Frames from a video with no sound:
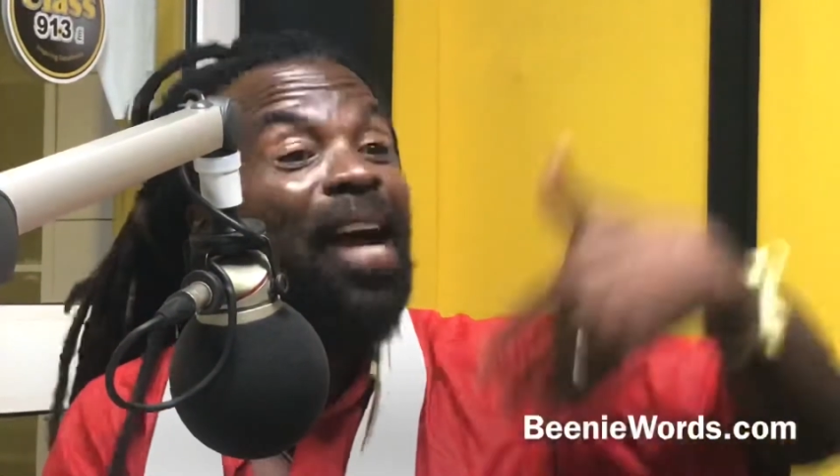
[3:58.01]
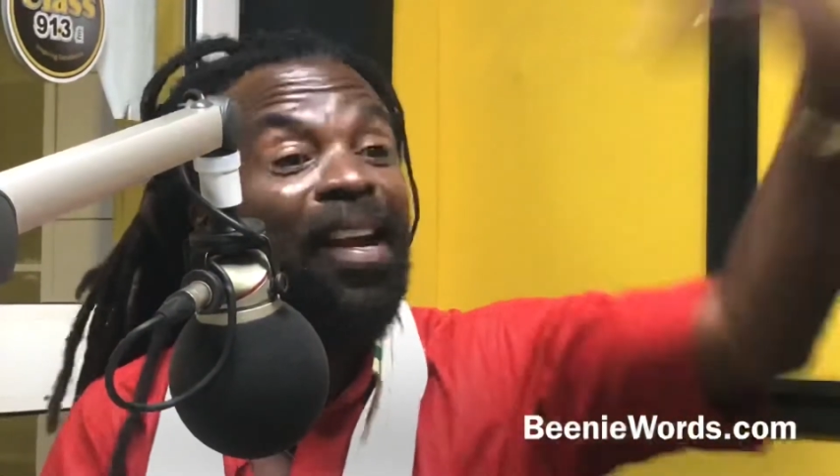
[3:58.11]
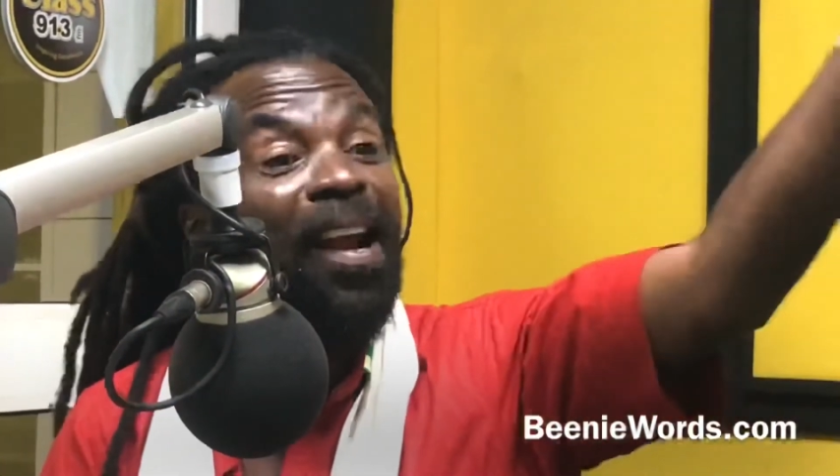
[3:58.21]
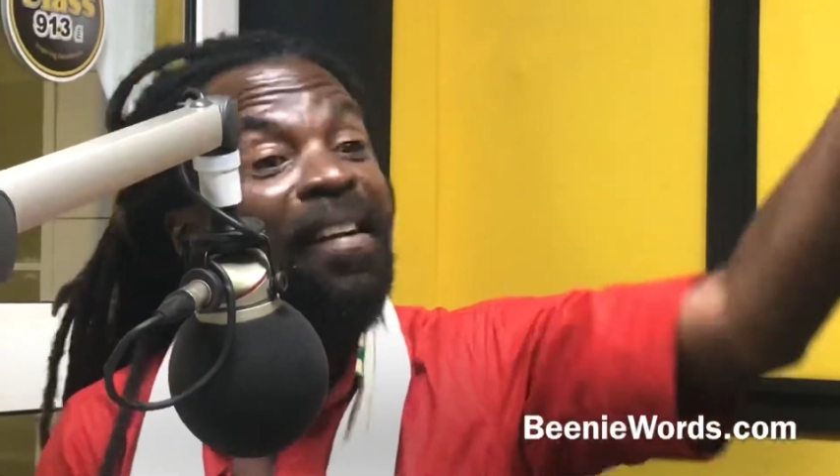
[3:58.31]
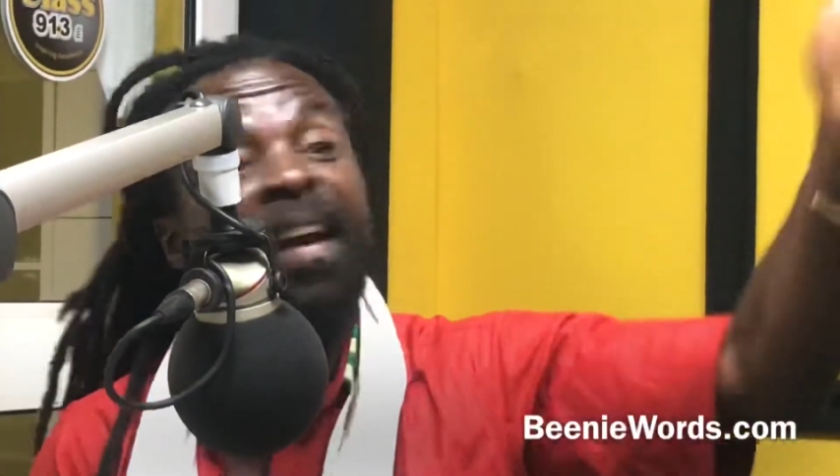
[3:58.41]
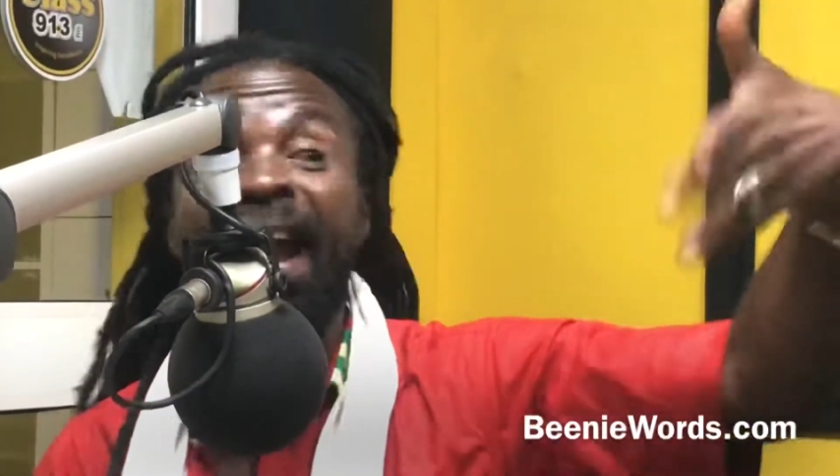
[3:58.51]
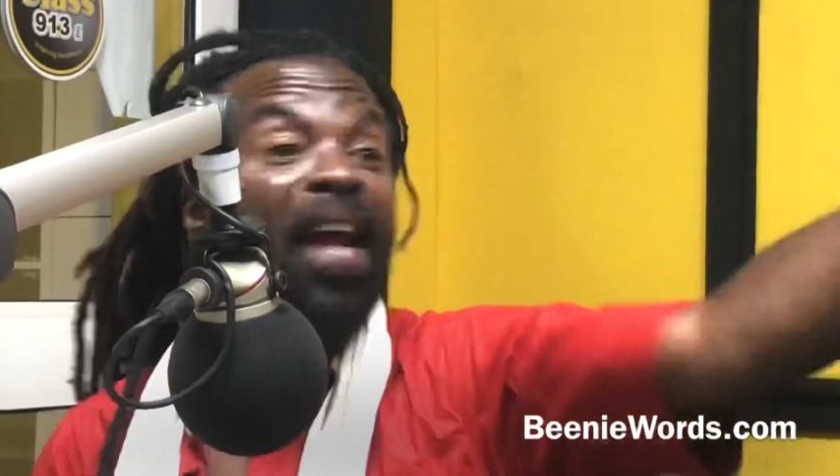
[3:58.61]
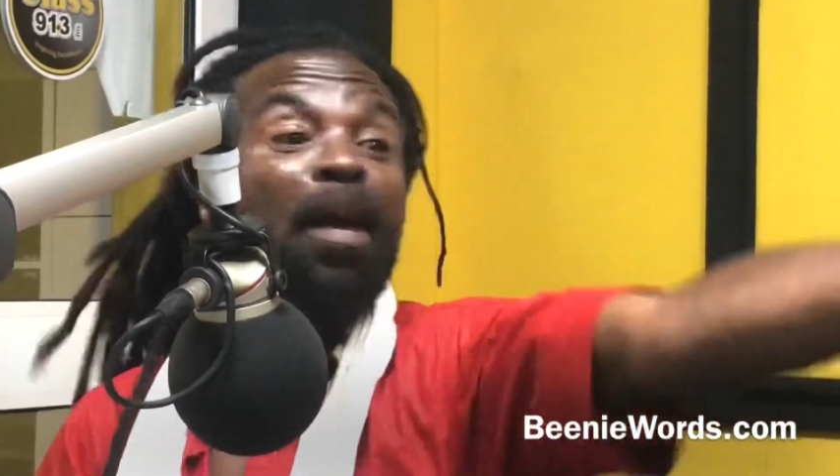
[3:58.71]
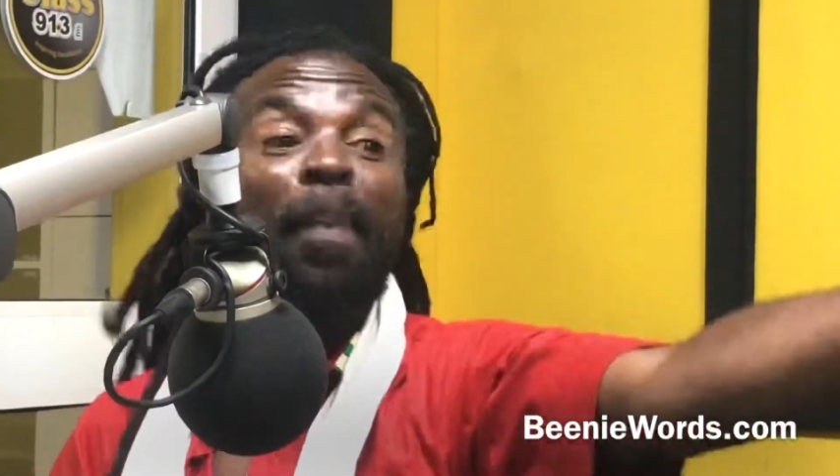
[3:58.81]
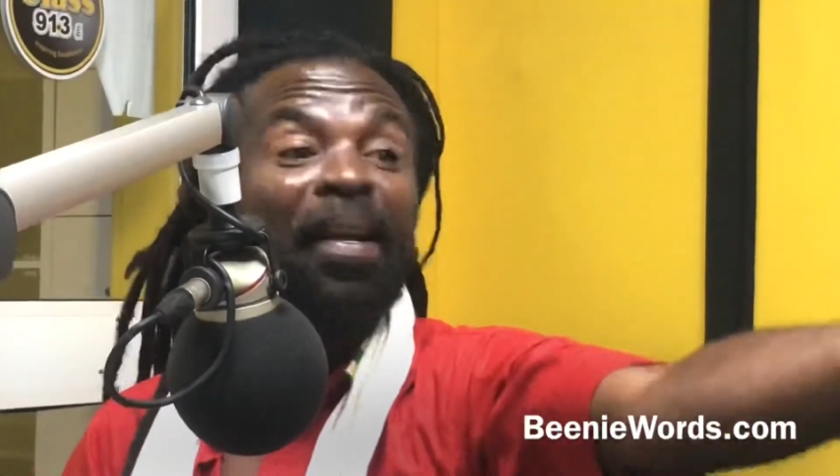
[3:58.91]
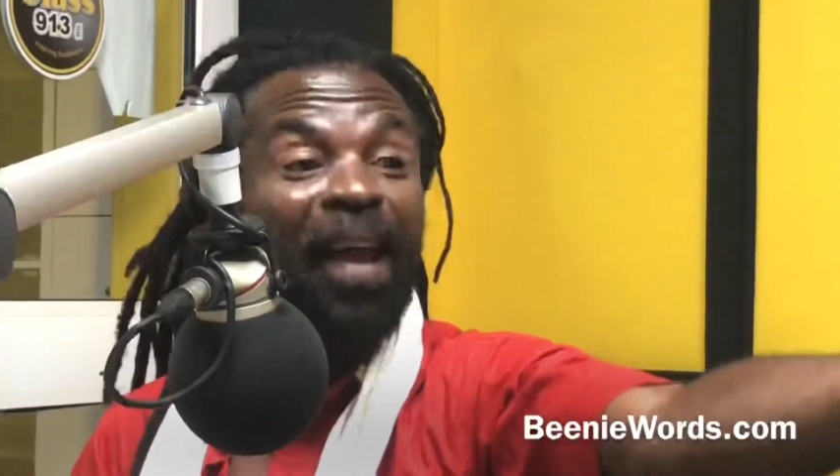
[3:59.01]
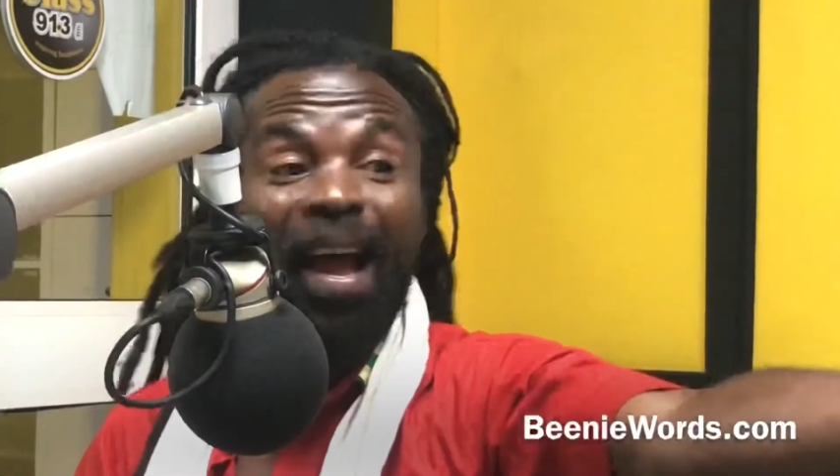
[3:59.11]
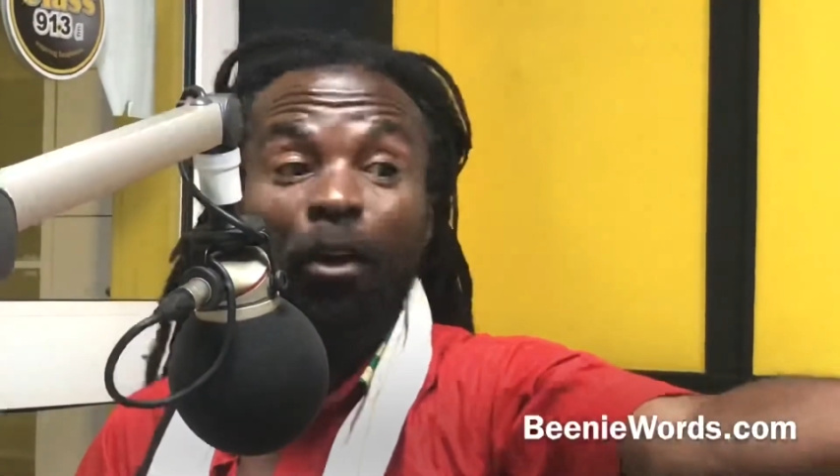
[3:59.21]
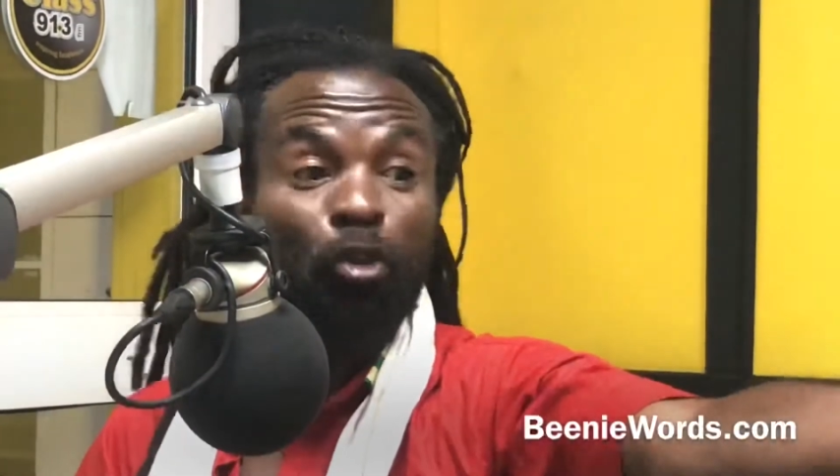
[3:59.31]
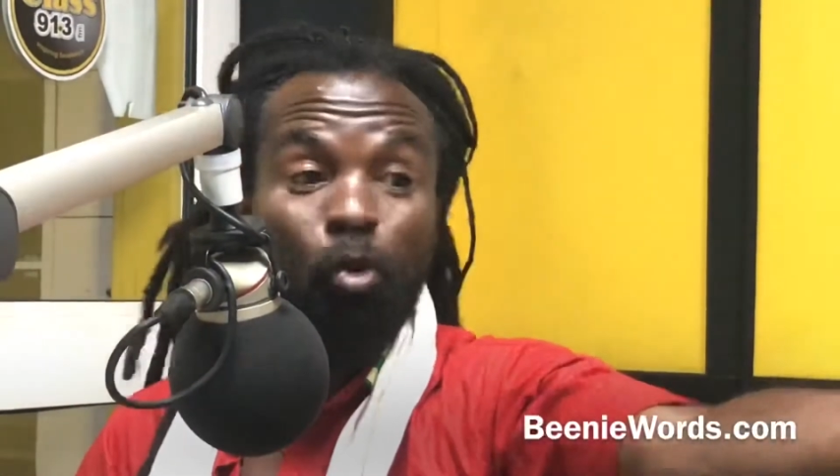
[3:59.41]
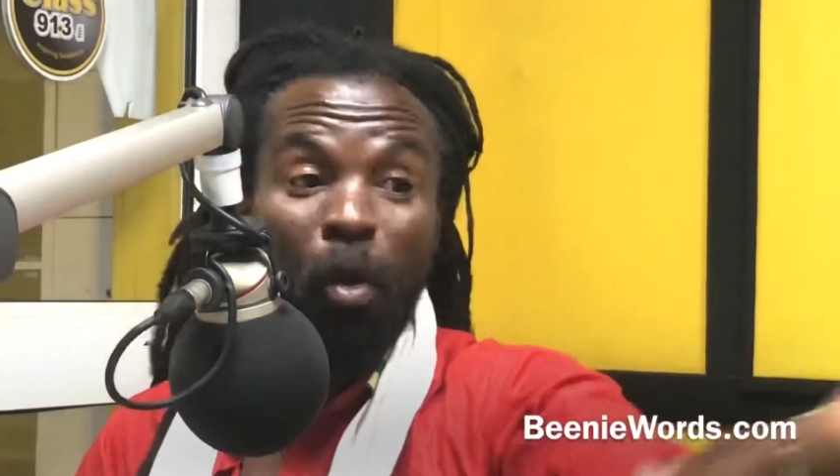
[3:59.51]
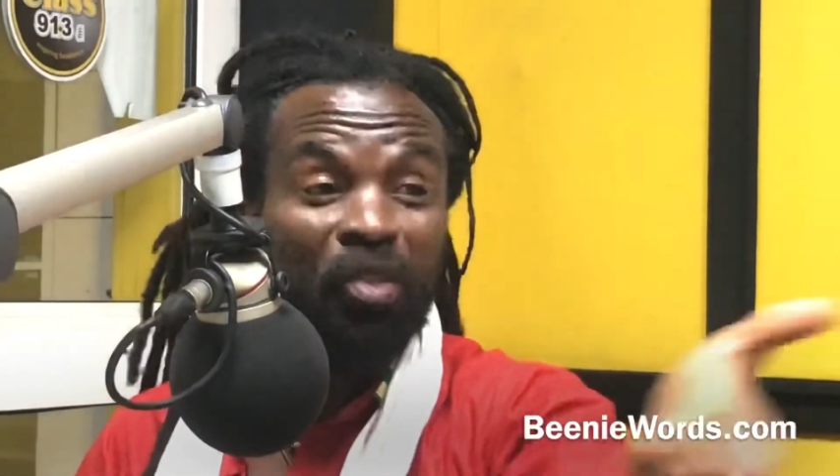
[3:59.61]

other than anybody else who was